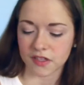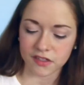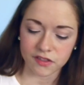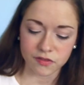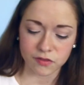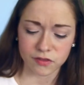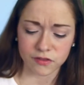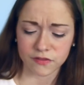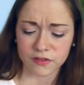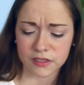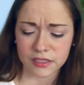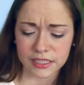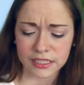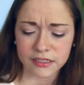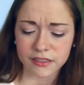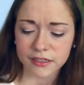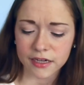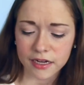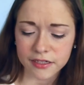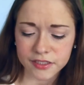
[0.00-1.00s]
any sort of
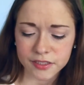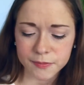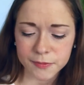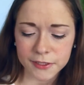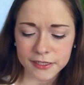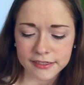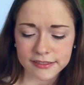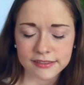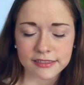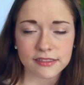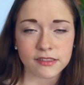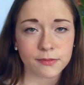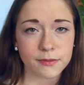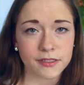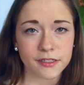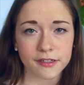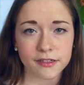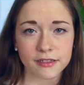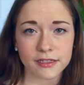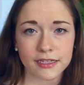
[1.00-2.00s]
cleaner on your bracelets
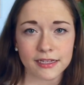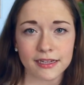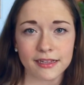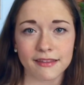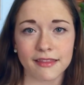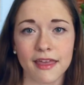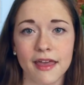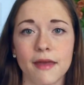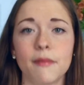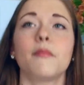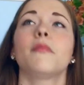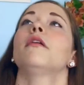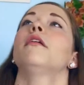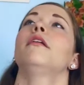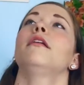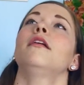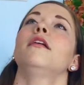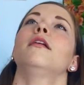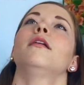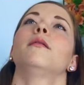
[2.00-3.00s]
when you're cleaning them,
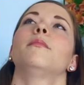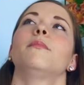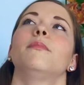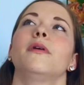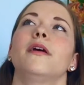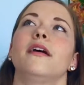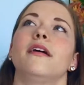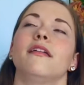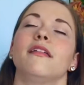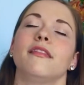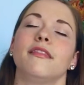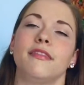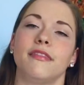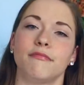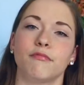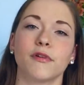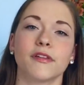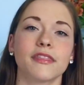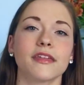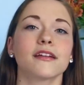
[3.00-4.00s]
but
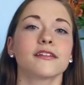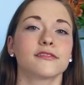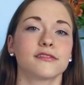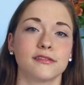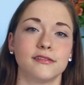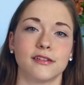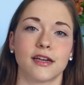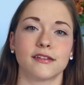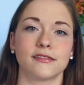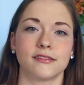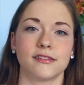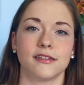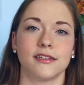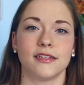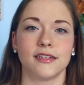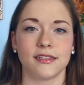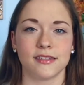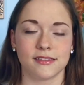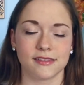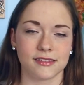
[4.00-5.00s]
what their suggestion
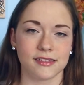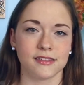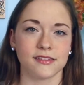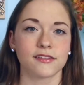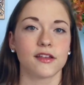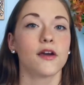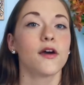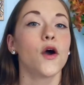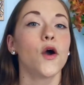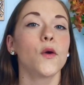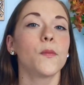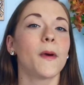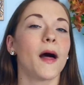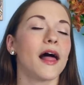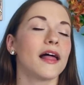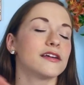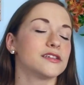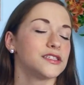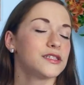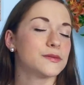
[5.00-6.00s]
is, is, oh,
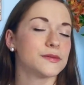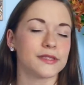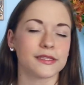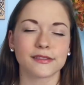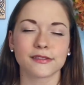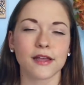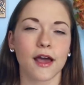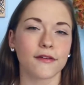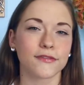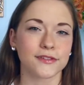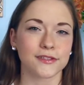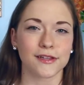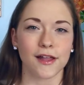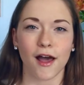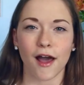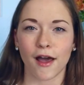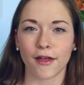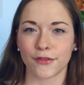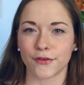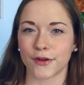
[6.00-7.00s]
polish it with a soft
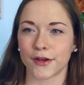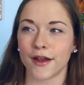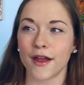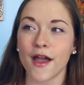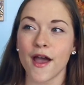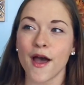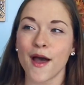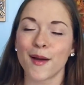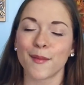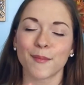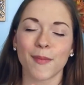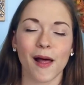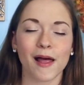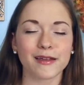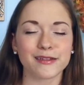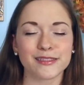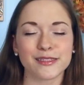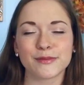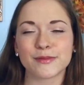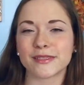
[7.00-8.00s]
cloth, or
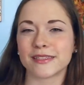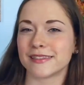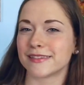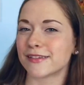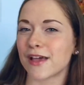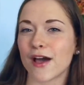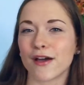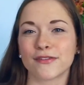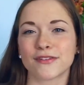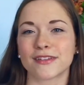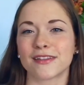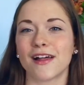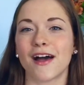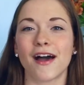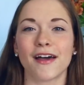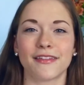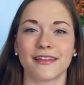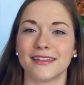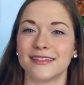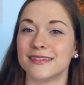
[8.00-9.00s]
polish it with a soft
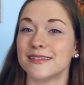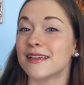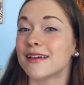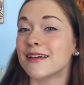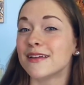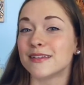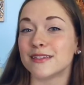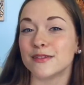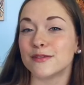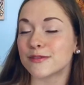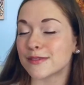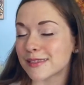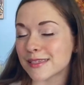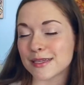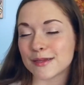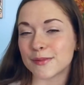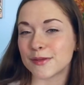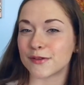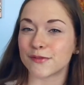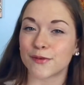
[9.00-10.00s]
cloth and use a
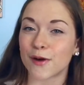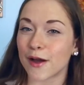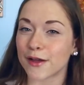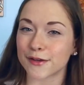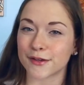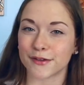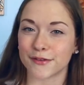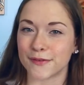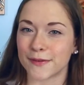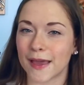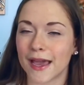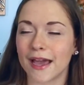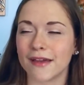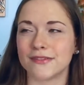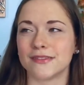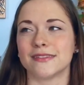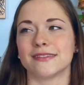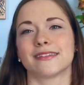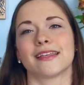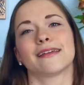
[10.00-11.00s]
little bit of water if you
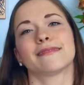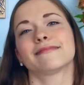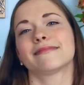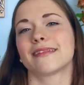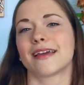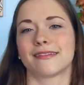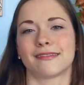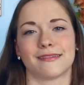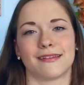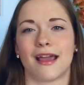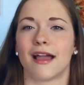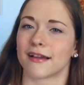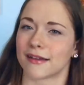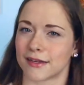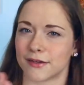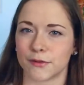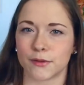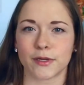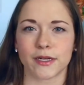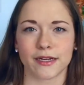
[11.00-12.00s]
have to. It's like, that's not
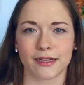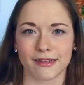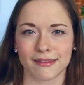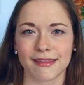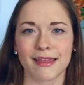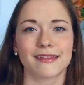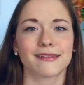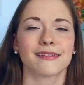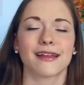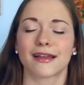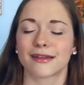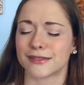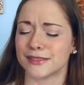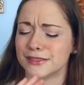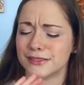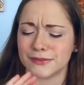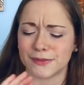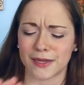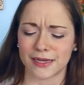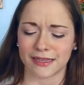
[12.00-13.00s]
gonna work. That's not
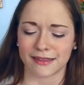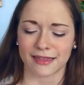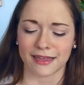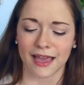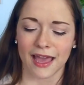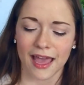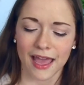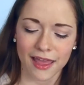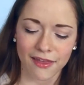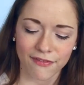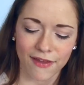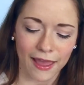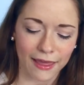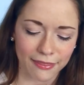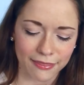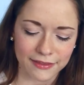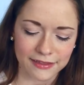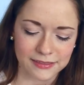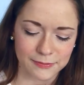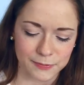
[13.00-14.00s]
gonna do anything. I've
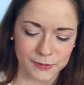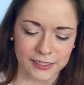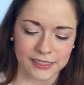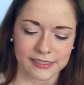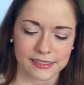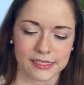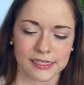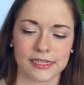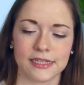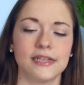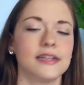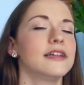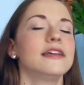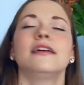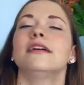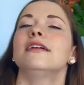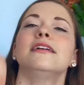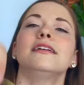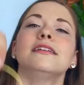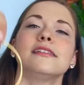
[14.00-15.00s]
had this bracelet
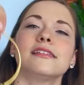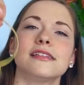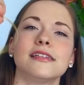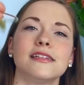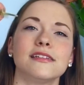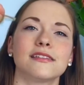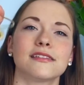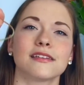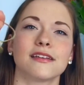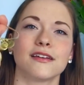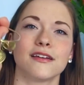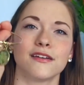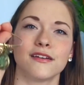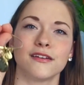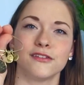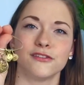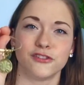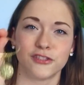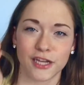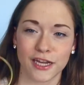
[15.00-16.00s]
since
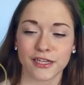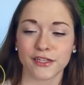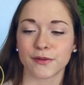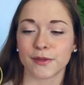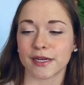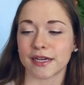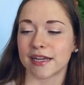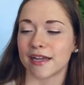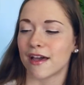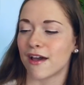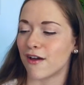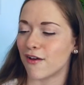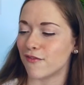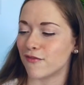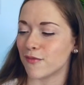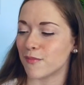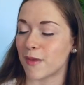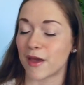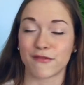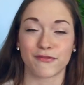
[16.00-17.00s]
January
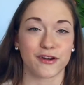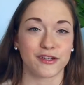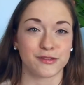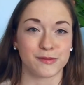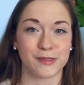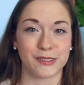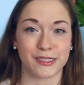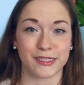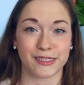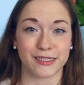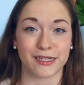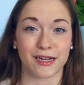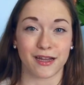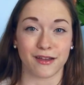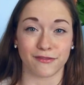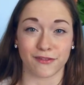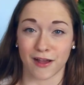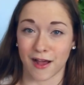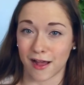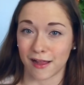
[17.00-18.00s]
of my freshman year
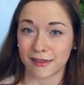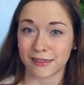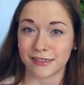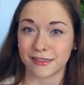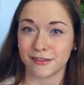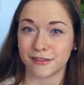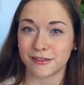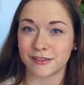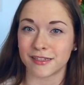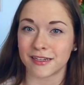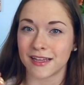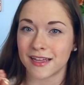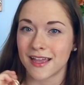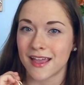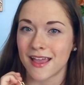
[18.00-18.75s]
of college.